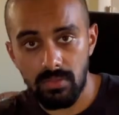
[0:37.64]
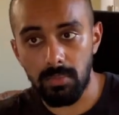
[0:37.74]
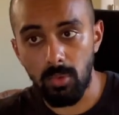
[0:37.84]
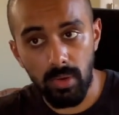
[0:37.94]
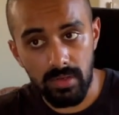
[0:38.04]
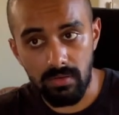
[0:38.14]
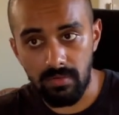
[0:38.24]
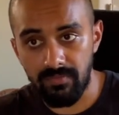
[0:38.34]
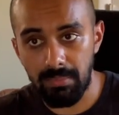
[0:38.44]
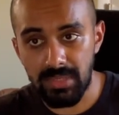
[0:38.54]
Number 1.
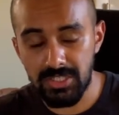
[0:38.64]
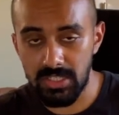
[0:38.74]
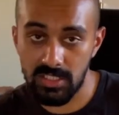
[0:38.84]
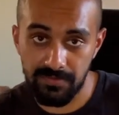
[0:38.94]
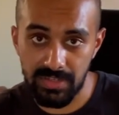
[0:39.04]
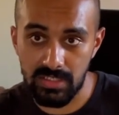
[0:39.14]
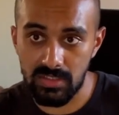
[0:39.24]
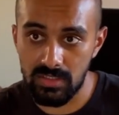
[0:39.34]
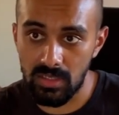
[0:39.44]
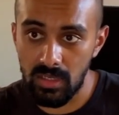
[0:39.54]
The mission is this.